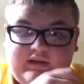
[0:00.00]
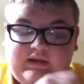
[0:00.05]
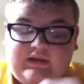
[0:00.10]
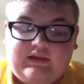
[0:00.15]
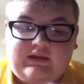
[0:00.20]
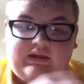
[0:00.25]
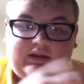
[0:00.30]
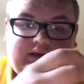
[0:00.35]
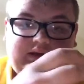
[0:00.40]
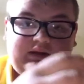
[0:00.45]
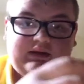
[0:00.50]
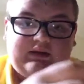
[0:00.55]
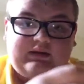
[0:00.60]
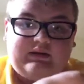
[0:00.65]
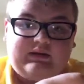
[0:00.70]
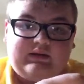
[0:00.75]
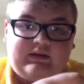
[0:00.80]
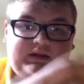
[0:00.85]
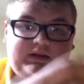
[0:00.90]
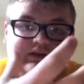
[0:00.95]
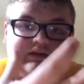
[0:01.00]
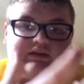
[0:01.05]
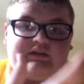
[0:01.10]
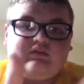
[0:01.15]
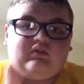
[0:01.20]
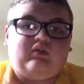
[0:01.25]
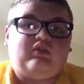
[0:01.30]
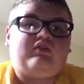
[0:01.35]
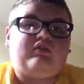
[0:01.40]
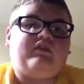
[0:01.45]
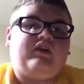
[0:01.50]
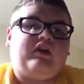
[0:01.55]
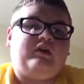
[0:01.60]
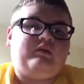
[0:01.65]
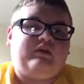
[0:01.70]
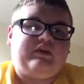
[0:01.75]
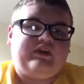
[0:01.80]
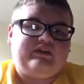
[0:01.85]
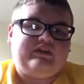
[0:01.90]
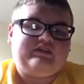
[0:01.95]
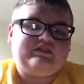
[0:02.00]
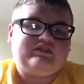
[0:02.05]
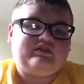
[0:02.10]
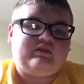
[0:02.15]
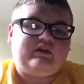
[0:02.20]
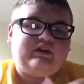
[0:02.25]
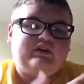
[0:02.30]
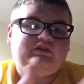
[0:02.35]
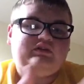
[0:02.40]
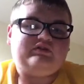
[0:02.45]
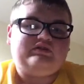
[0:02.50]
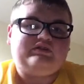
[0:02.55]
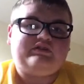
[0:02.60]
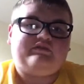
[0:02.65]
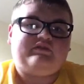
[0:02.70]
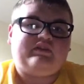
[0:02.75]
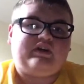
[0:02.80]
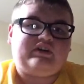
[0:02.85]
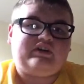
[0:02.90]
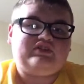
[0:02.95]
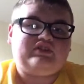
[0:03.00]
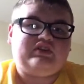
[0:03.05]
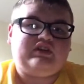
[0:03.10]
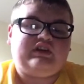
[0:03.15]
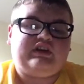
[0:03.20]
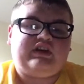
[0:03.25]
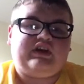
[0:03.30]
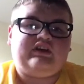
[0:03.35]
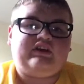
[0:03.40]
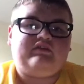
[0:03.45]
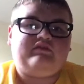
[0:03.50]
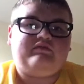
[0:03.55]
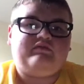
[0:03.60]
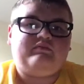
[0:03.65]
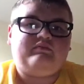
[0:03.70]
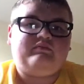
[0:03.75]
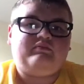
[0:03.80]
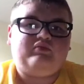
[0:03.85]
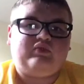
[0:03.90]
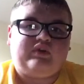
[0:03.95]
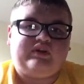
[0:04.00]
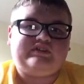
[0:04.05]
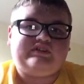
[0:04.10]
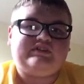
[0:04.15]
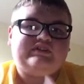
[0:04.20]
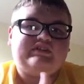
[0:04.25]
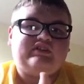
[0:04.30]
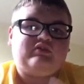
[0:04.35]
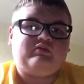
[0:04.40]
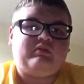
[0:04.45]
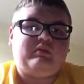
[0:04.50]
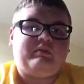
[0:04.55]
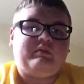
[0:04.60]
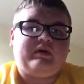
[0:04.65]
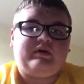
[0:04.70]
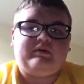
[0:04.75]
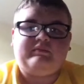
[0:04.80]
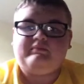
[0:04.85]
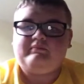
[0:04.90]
it didn't look very right, so I used a flash and it kind of brightened it up a bit.